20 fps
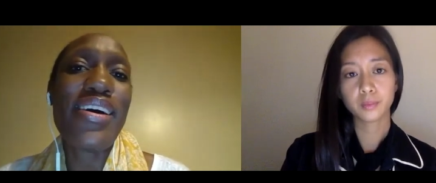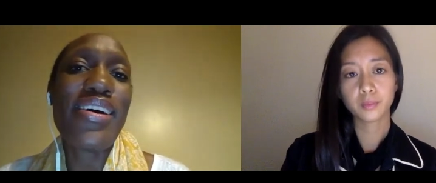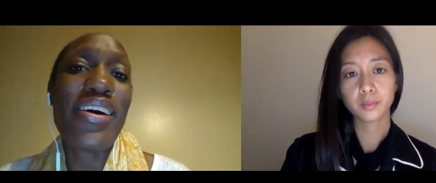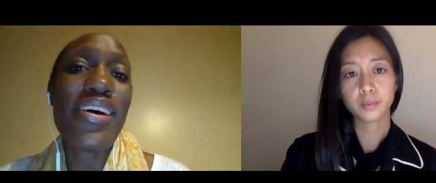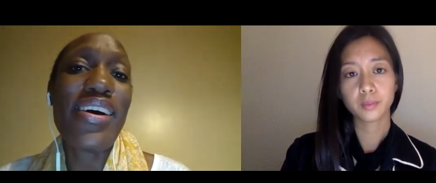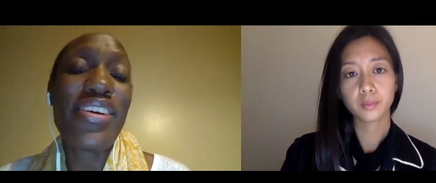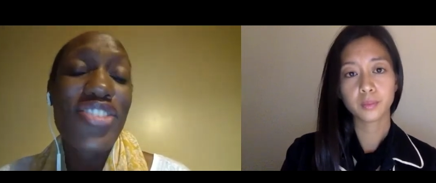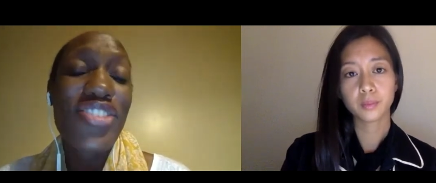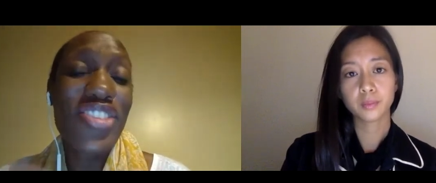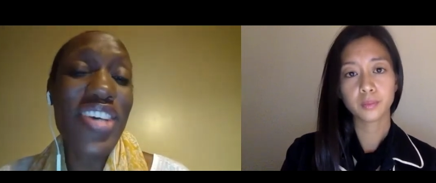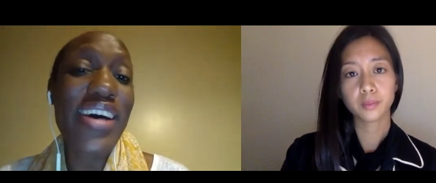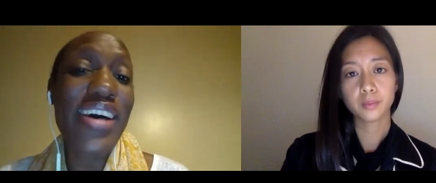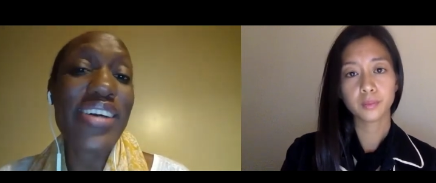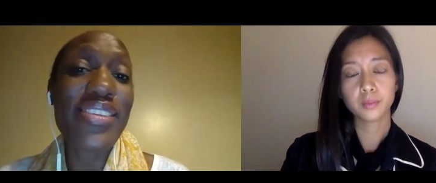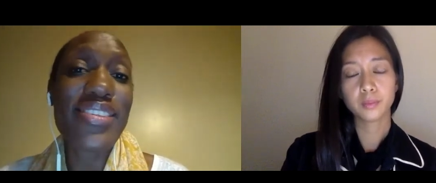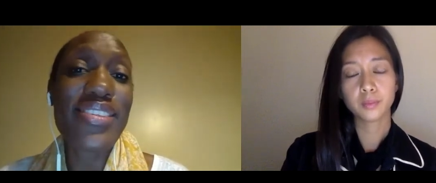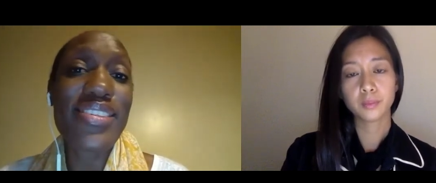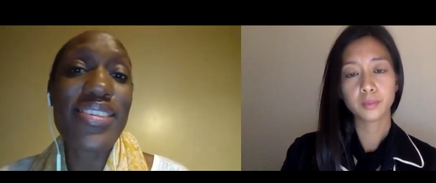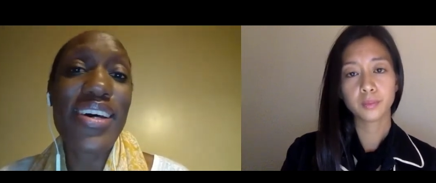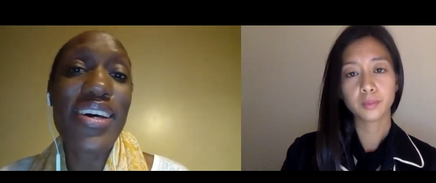Speaker 1: a
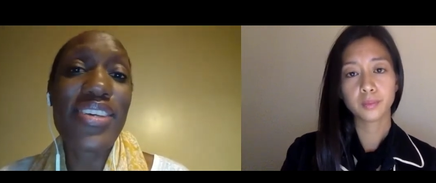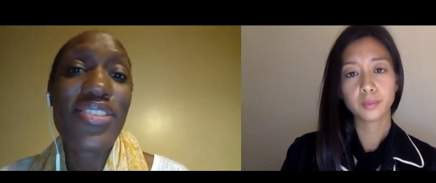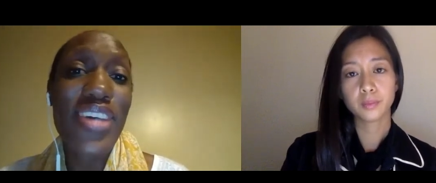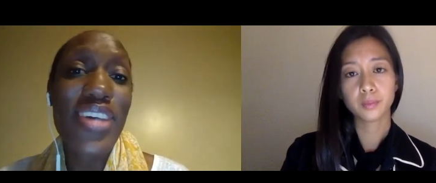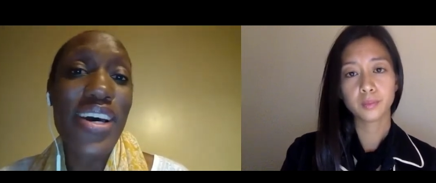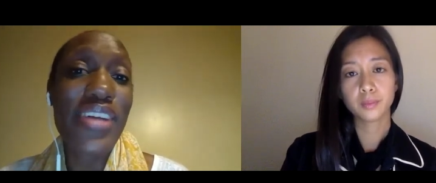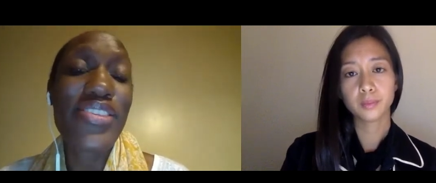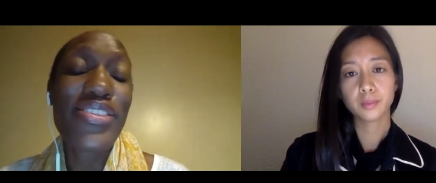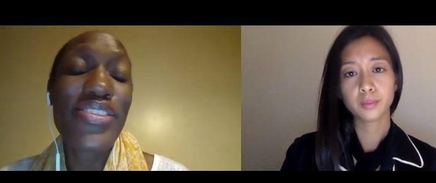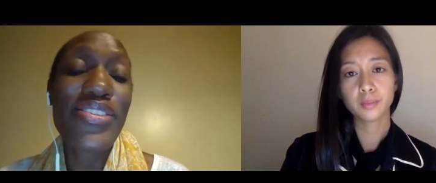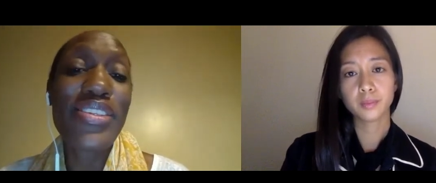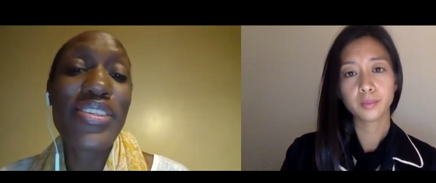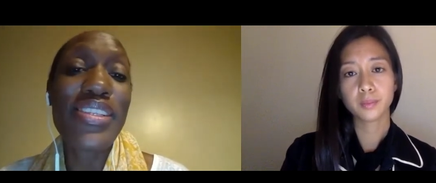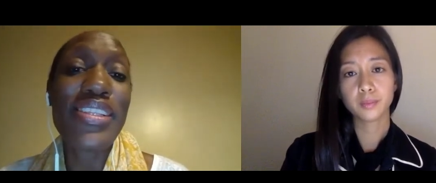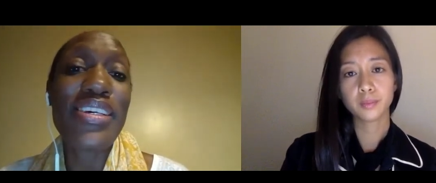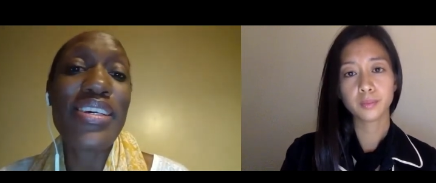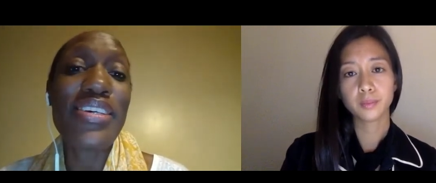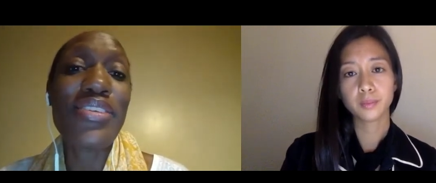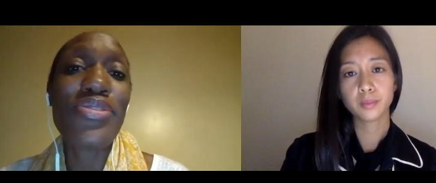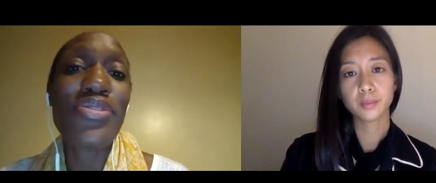chance, a chance to
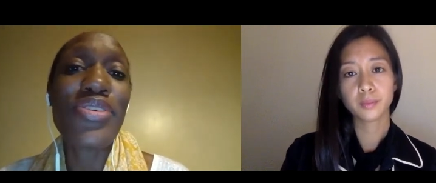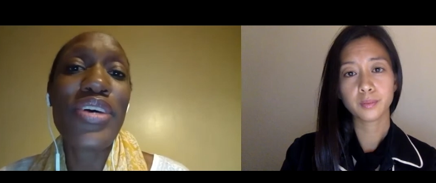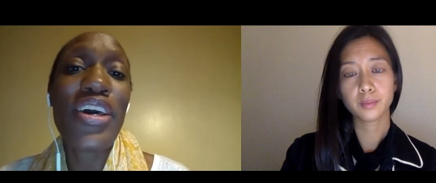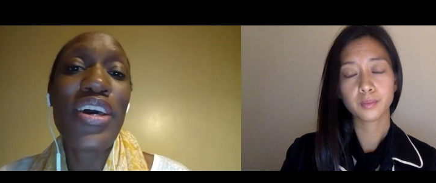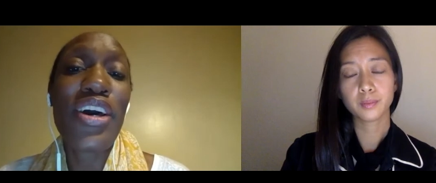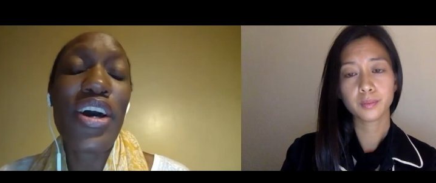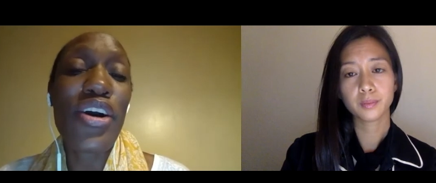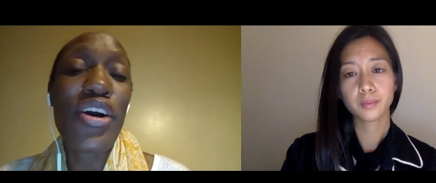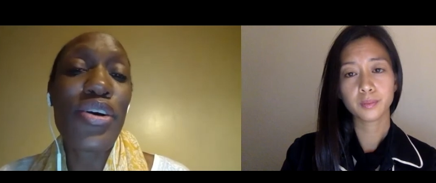live uh,